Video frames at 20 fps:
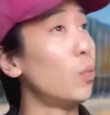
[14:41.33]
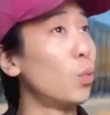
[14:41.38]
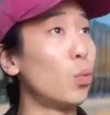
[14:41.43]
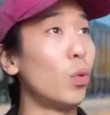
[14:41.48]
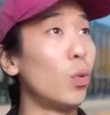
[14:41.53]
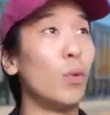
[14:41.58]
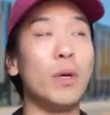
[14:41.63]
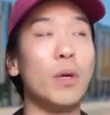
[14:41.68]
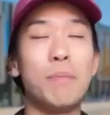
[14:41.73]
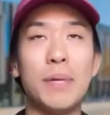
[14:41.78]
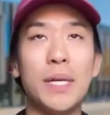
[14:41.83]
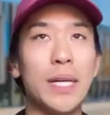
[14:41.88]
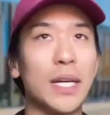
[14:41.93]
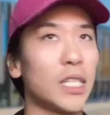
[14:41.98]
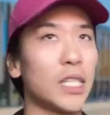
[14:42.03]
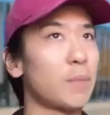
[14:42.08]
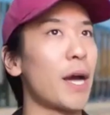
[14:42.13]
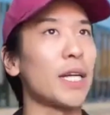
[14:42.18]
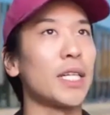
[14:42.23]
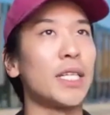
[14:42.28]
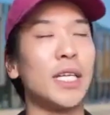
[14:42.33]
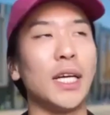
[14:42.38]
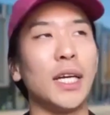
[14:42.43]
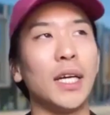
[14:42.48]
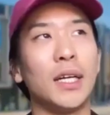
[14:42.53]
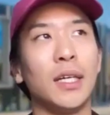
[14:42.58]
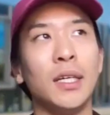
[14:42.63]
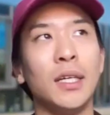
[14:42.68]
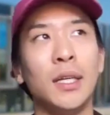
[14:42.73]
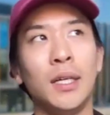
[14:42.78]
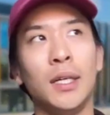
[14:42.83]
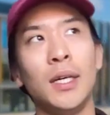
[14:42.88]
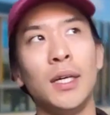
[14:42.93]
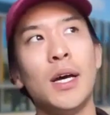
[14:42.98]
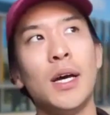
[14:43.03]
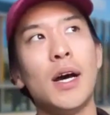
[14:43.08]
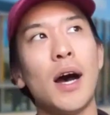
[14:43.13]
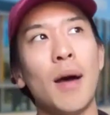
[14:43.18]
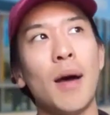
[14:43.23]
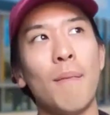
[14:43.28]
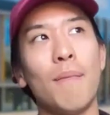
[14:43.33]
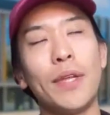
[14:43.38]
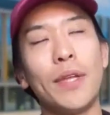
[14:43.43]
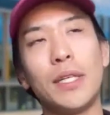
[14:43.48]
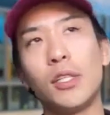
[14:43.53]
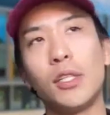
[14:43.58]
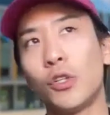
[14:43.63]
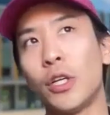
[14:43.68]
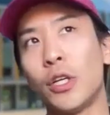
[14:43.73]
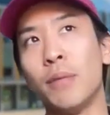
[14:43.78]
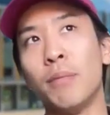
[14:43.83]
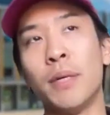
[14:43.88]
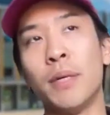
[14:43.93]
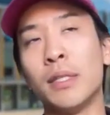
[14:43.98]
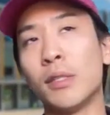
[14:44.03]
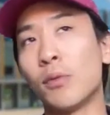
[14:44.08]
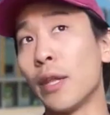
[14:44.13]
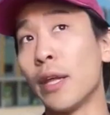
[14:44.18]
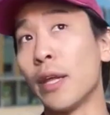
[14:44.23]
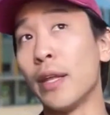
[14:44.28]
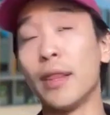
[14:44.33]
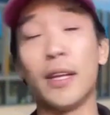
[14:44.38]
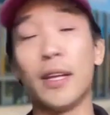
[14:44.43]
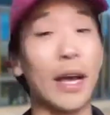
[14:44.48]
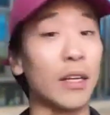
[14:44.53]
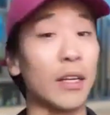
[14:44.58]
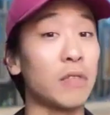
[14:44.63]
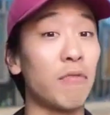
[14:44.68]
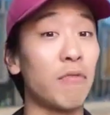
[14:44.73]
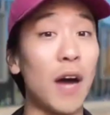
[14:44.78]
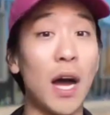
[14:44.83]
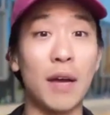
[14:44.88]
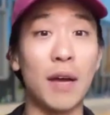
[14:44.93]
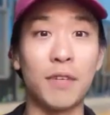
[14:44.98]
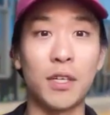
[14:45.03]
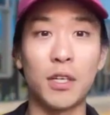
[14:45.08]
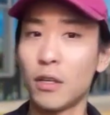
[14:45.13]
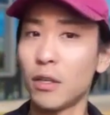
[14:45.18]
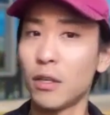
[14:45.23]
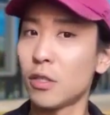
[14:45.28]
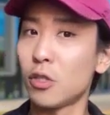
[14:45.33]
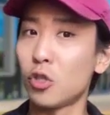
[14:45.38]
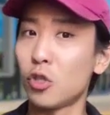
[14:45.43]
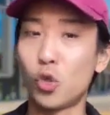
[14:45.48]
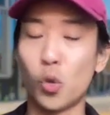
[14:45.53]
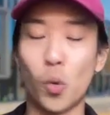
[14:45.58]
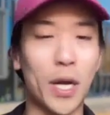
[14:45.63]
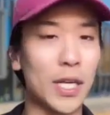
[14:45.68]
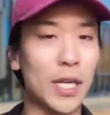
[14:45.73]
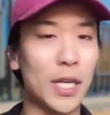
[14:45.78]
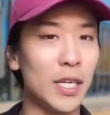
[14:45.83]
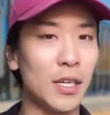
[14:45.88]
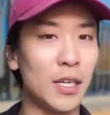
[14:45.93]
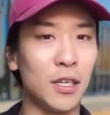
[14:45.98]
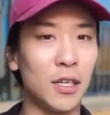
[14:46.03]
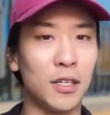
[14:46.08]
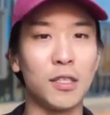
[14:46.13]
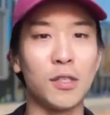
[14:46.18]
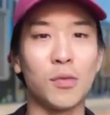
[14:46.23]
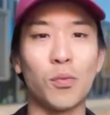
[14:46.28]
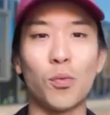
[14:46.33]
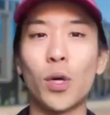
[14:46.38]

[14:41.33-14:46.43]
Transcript: Will we be expecting these treatments within the next 5 years, 20 years?